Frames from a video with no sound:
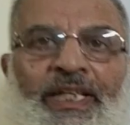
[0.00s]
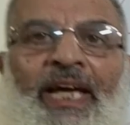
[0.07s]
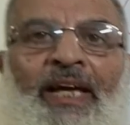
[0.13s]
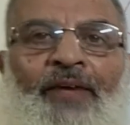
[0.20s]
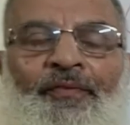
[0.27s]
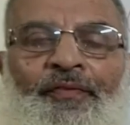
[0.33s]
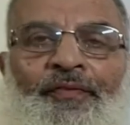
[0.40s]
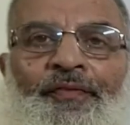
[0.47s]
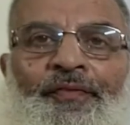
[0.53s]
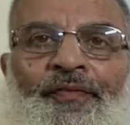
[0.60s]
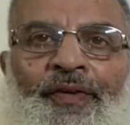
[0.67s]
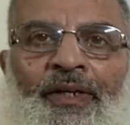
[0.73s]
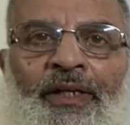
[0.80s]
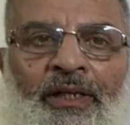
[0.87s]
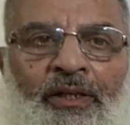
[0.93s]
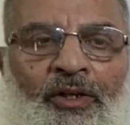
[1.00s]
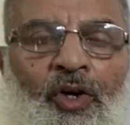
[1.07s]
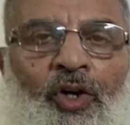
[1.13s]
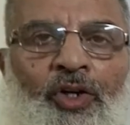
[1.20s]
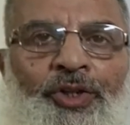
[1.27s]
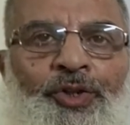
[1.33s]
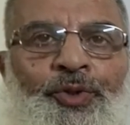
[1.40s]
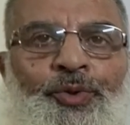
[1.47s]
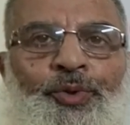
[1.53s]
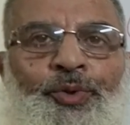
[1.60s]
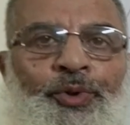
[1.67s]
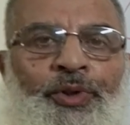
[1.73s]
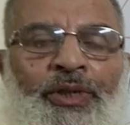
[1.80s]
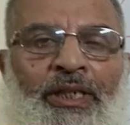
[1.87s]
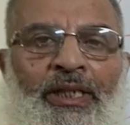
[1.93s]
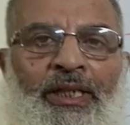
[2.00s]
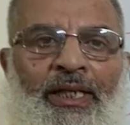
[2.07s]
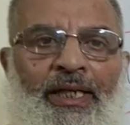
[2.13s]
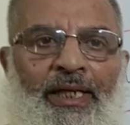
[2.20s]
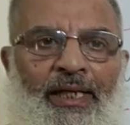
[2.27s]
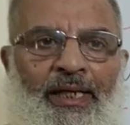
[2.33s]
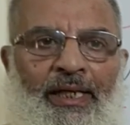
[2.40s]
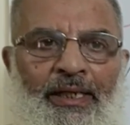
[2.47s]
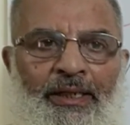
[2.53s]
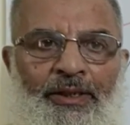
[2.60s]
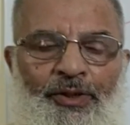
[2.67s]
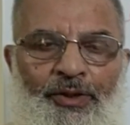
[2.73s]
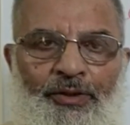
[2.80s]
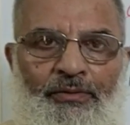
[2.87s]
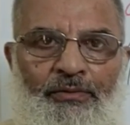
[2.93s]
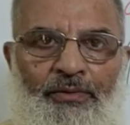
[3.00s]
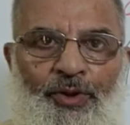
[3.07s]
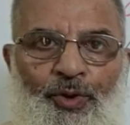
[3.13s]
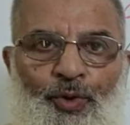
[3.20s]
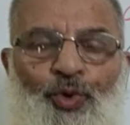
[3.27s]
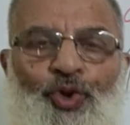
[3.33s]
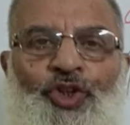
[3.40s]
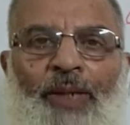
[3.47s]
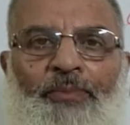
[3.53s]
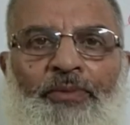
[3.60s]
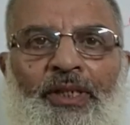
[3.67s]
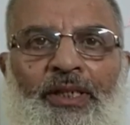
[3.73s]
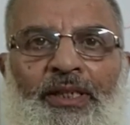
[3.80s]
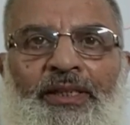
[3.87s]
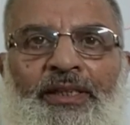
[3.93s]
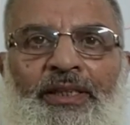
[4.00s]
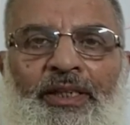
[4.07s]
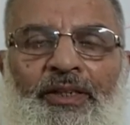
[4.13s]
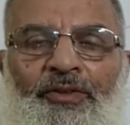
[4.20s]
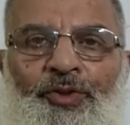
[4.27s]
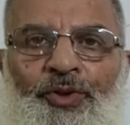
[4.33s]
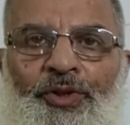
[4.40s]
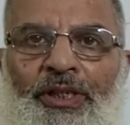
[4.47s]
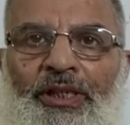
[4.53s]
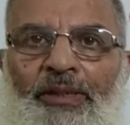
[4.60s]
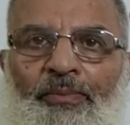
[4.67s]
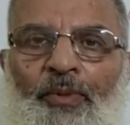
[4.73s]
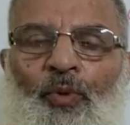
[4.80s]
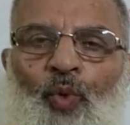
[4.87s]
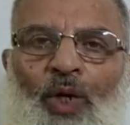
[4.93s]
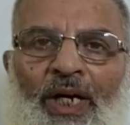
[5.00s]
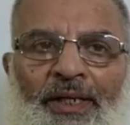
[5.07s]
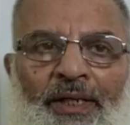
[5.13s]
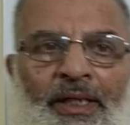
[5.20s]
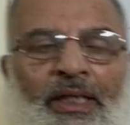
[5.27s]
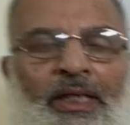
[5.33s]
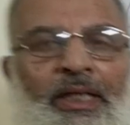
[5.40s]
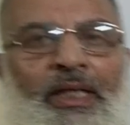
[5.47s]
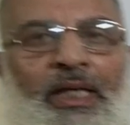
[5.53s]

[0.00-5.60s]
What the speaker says: we have gone through uh, two chapters in unit number one,